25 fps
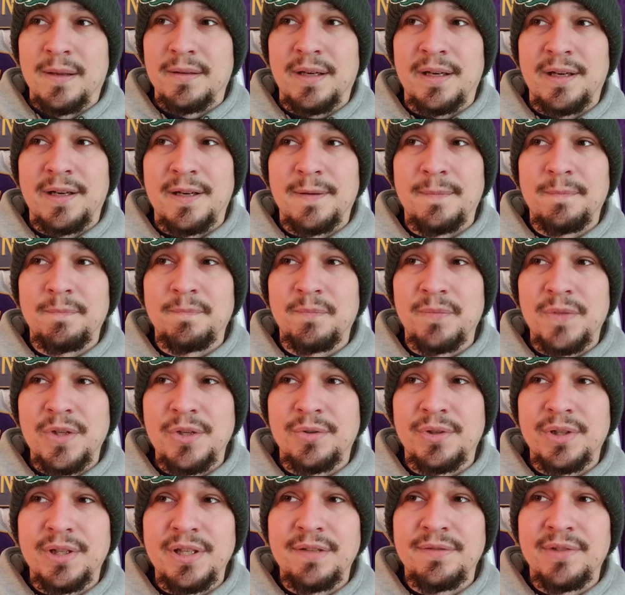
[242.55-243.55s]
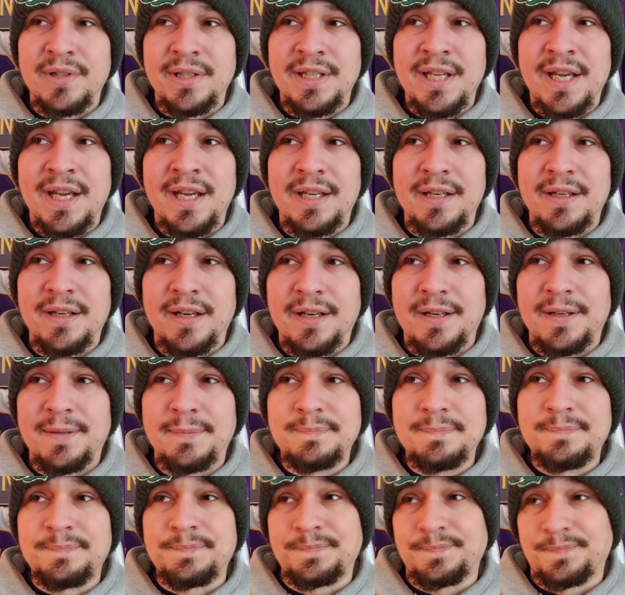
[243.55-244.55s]
Um, you could even get
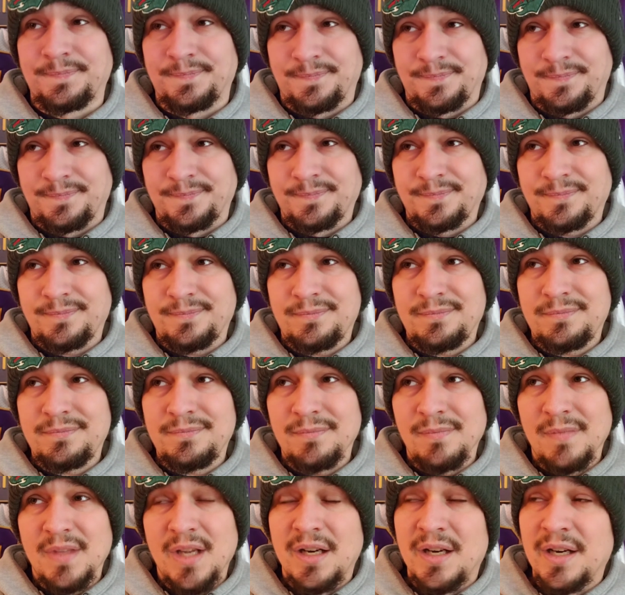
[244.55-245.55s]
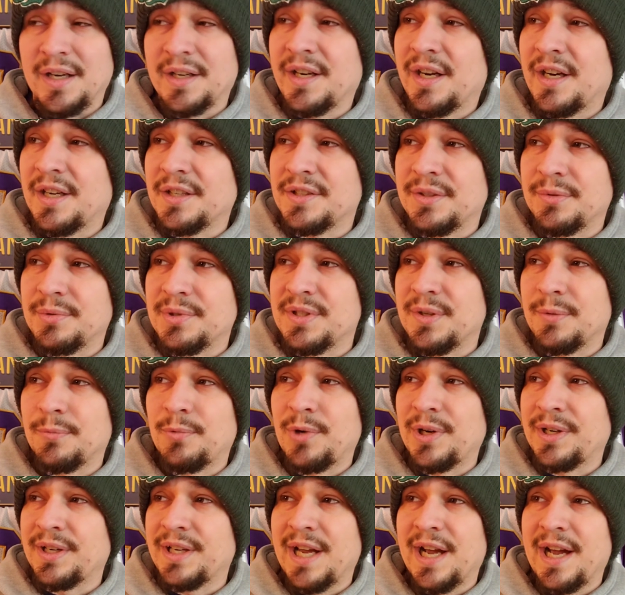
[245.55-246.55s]
um, oh gosh, there was the
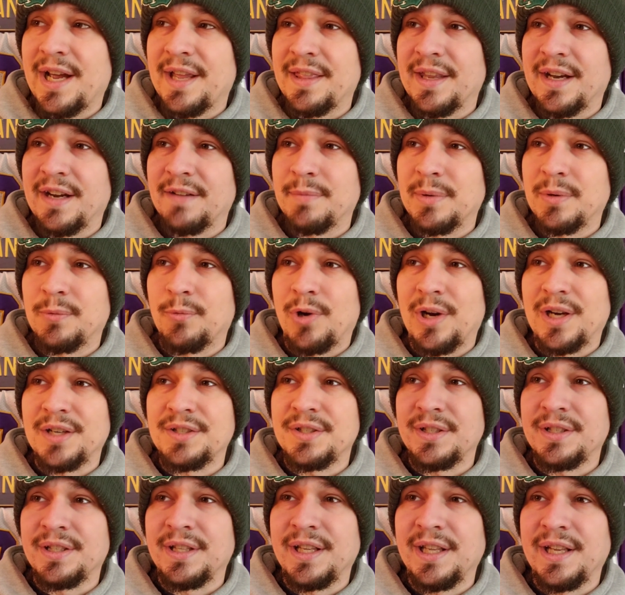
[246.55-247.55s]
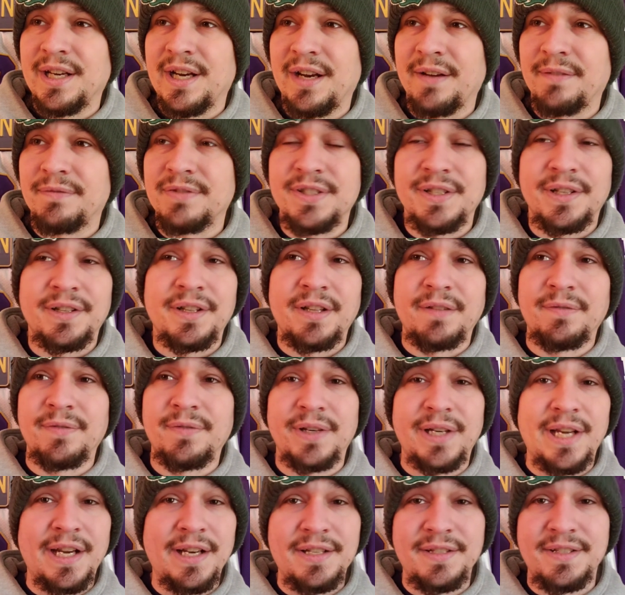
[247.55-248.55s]
one guy that I've been watching and I suddenly
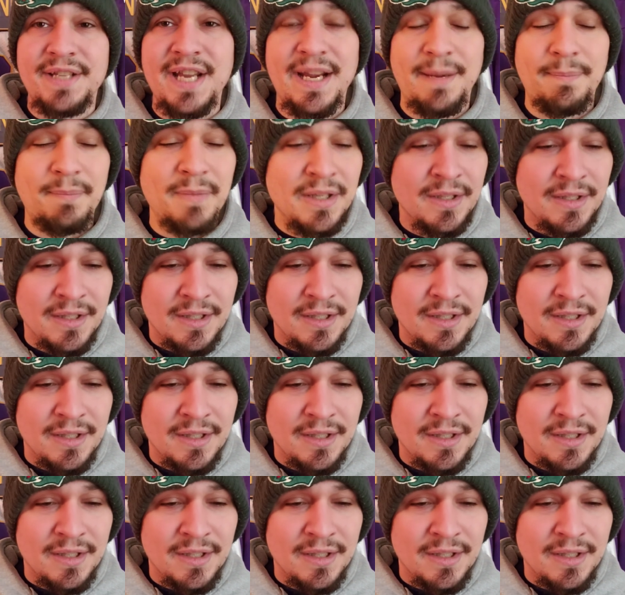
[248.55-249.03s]
forget his name.